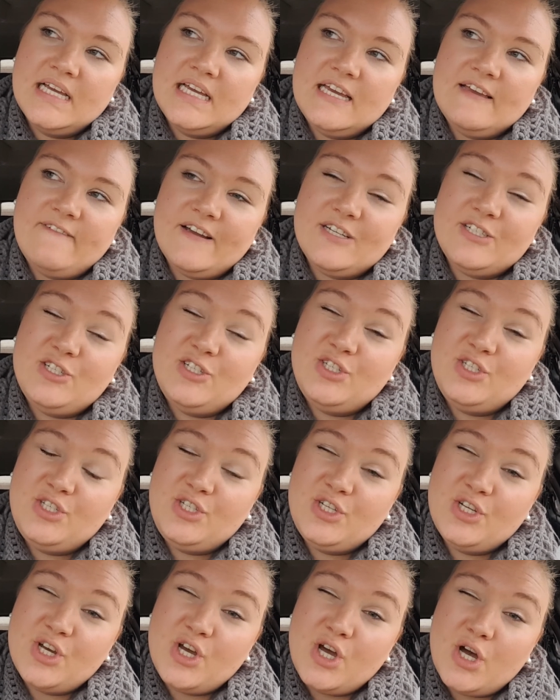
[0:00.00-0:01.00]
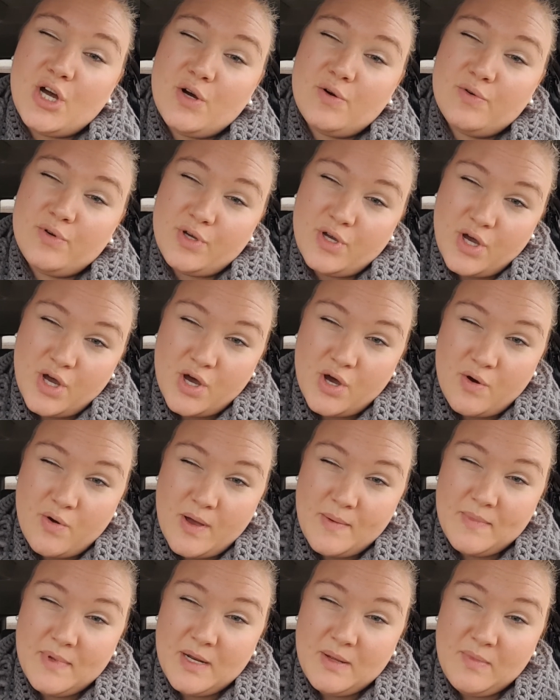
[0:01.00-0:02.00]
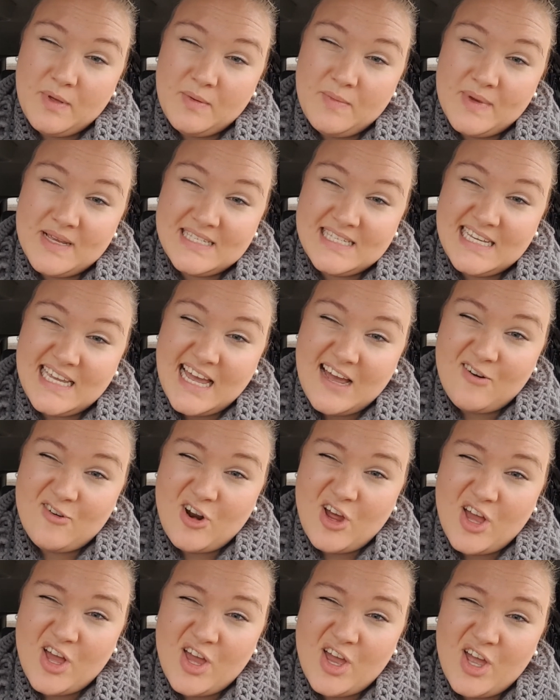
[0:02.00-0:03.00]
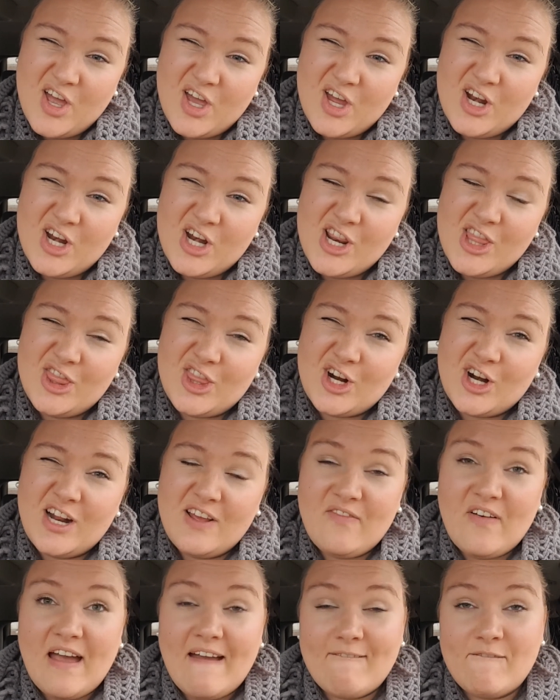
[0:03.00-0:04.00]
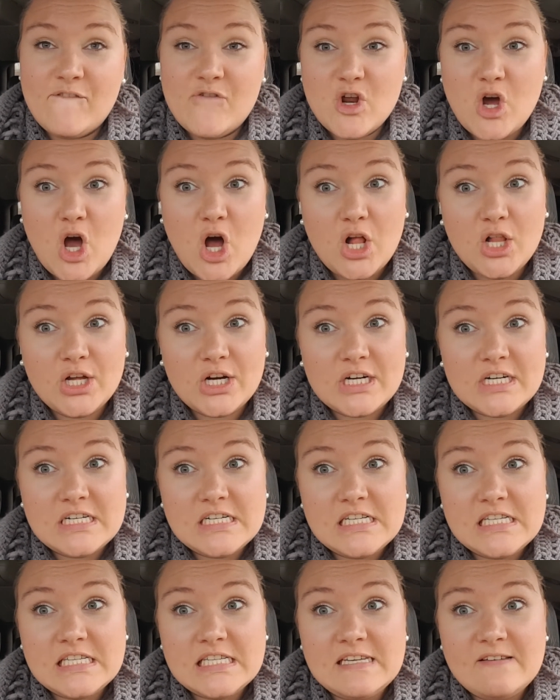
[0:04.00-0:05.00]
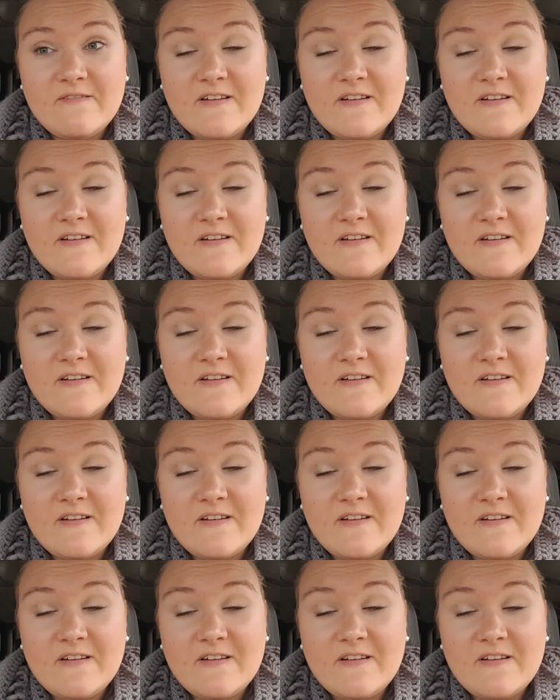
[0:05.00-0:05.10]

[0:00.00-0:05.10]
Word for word: if I don't go, I'm going to be missing out on $35.